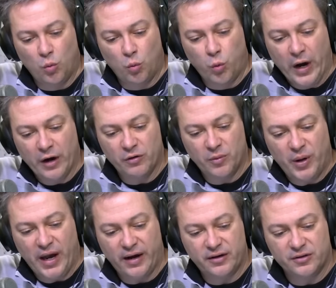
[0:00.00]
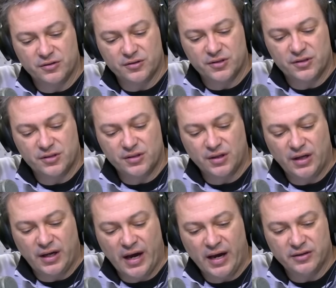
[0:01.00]
where the Packers
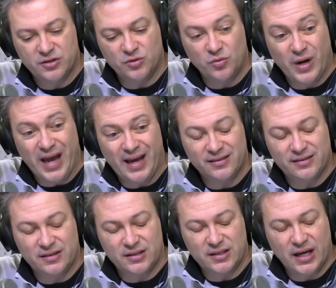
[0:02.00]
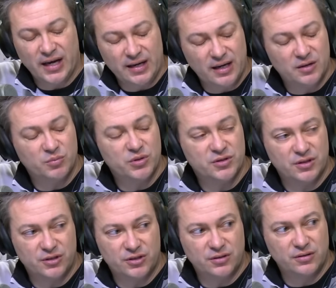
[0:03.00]
got to at the tight end
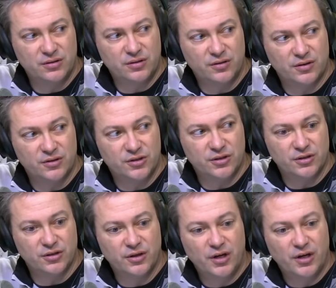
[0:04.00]
position this year.